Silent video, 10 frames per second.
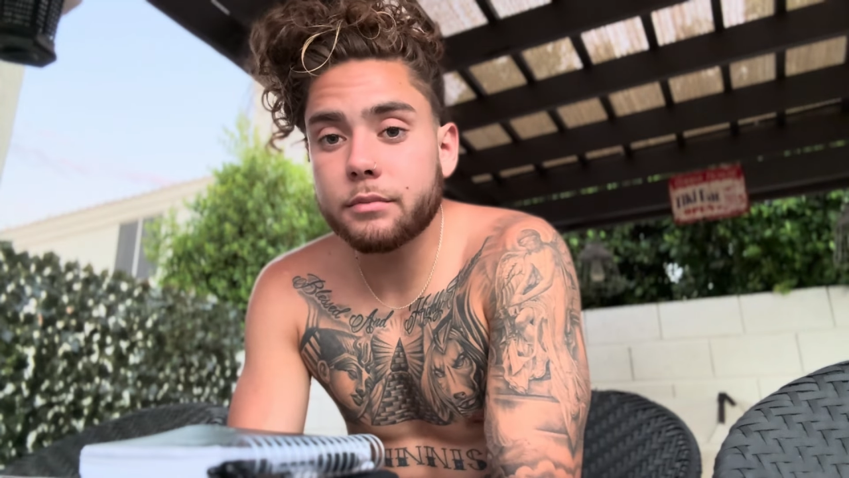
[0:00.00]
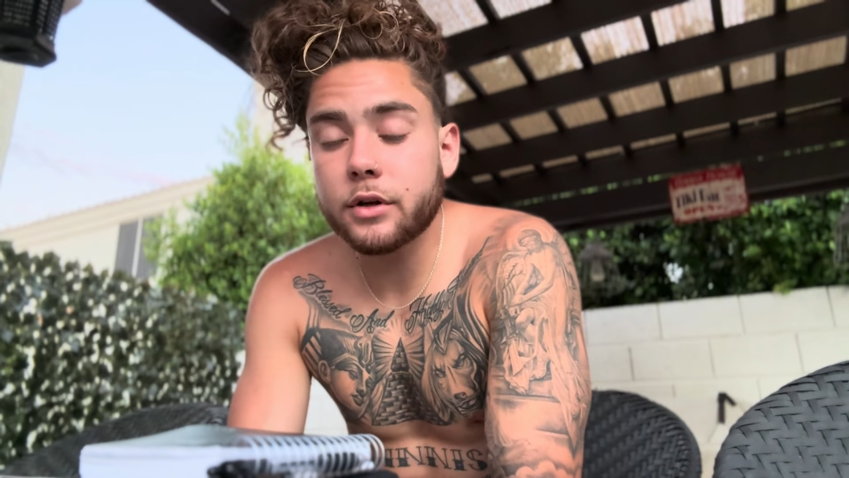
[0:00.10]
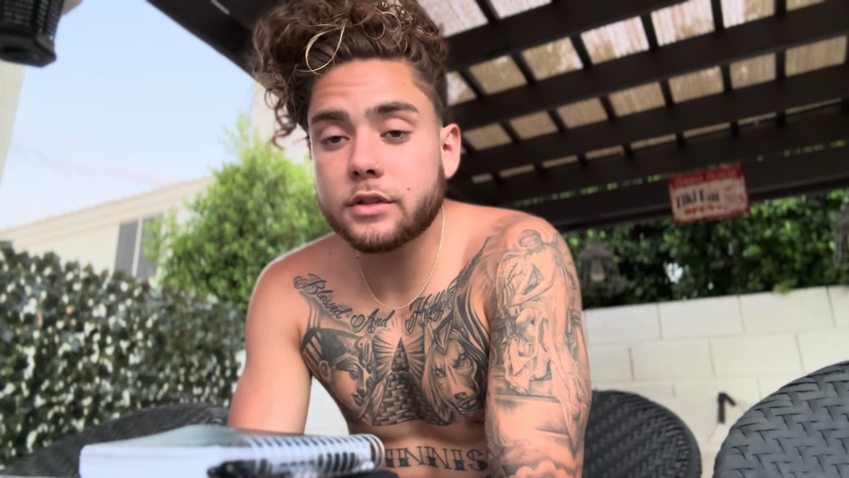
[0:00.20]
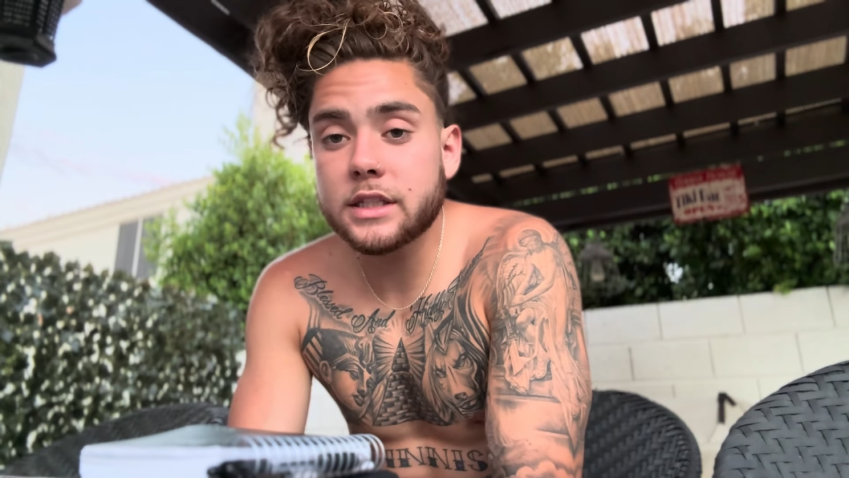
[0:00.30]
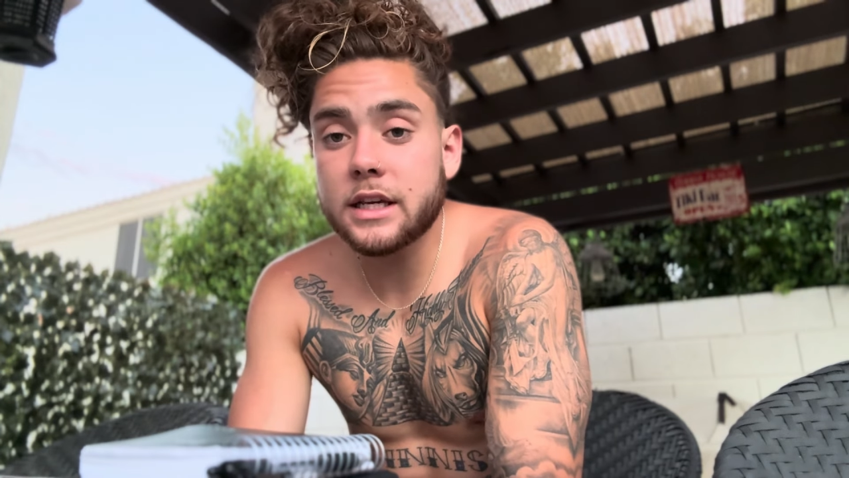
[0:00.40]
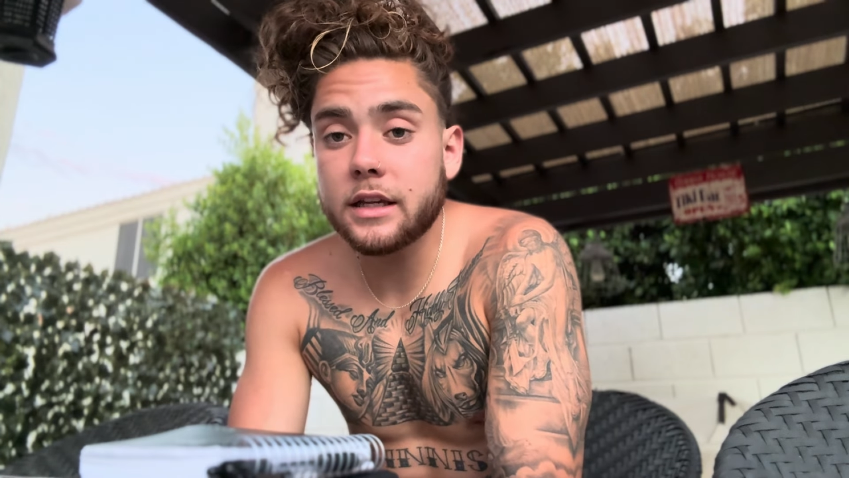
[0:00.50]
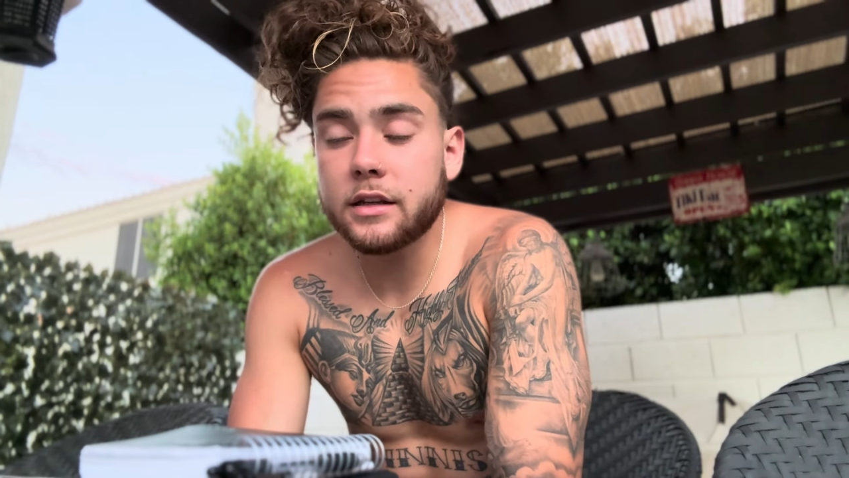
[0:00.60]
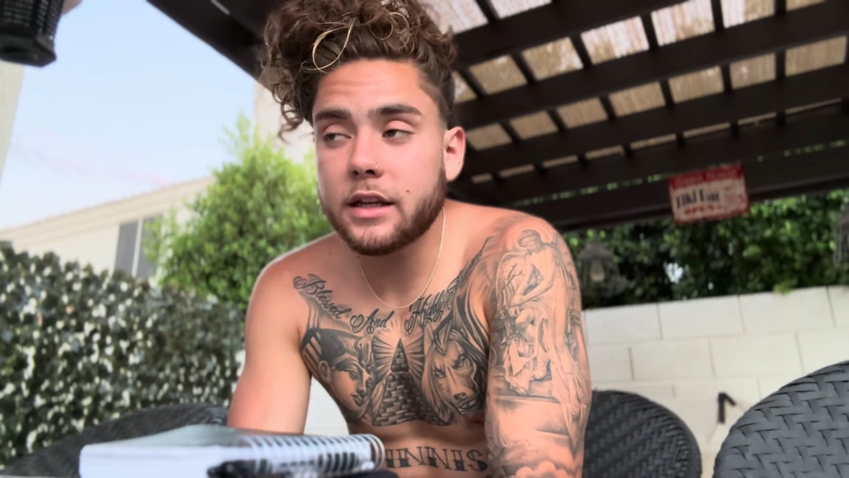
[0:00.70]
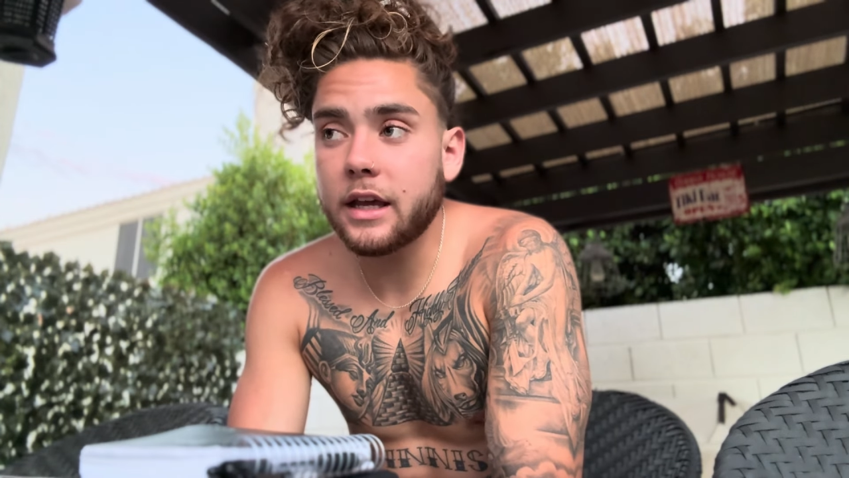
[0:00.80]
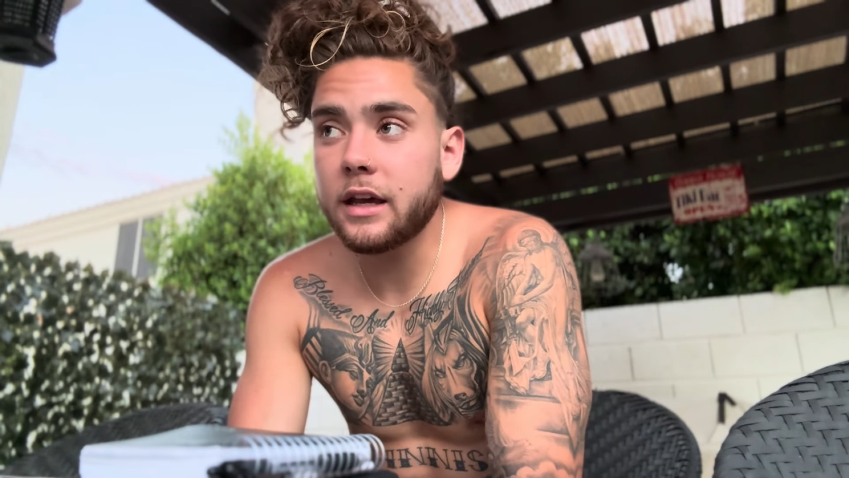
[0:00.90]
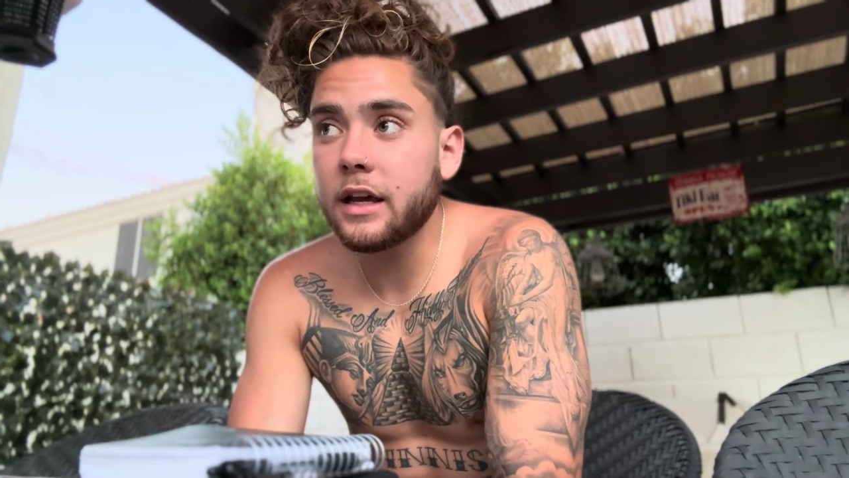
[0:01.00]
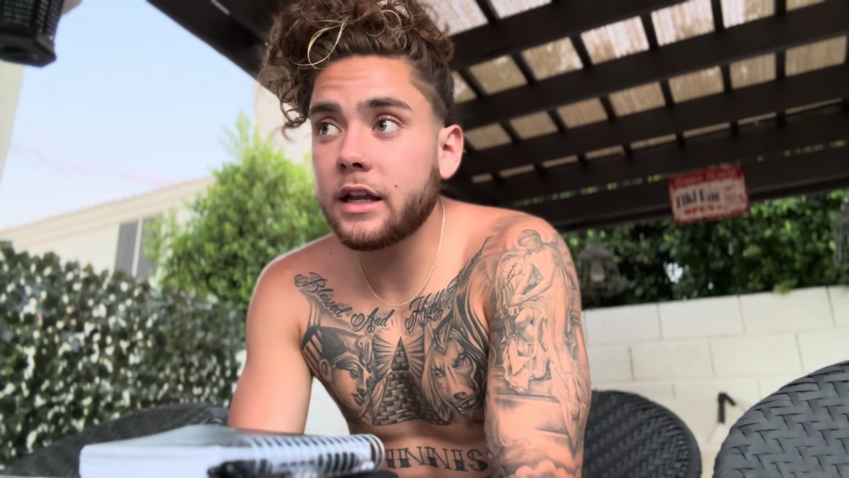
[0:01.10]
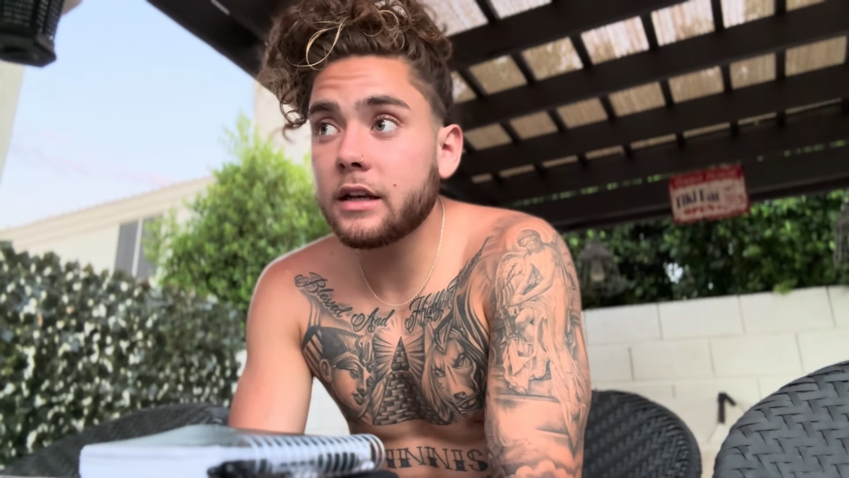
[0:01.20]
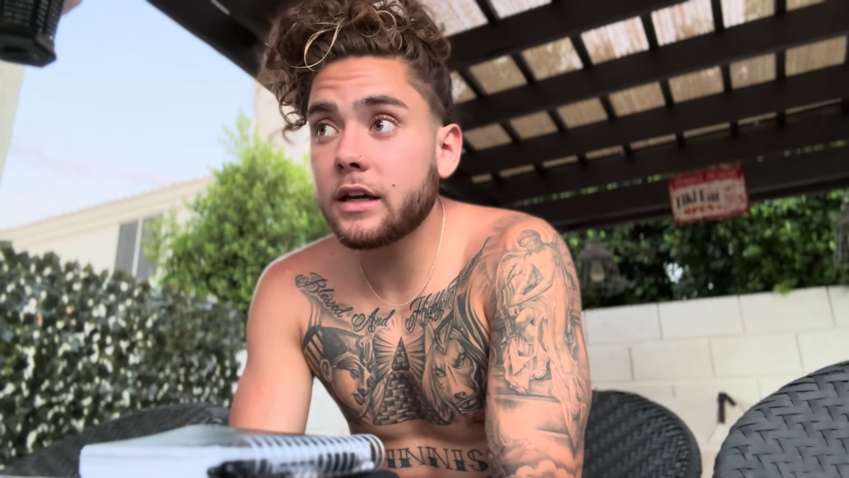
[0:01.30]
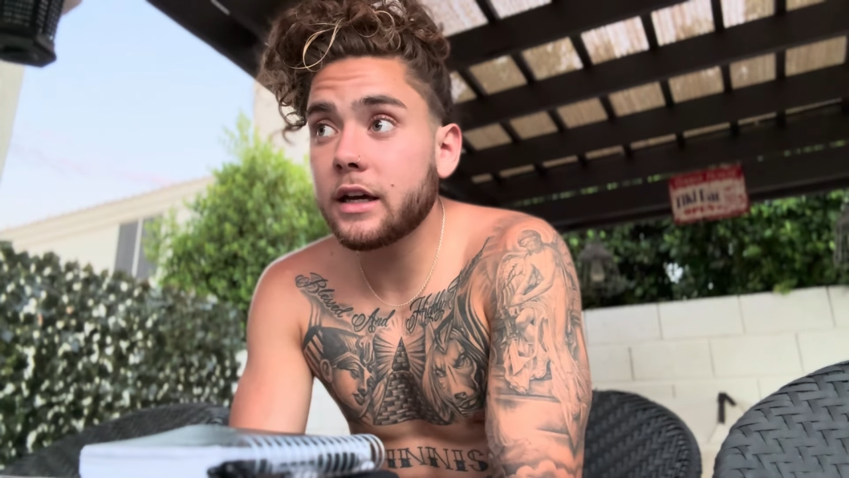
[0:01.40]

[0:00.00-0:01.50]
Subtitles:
proceed. And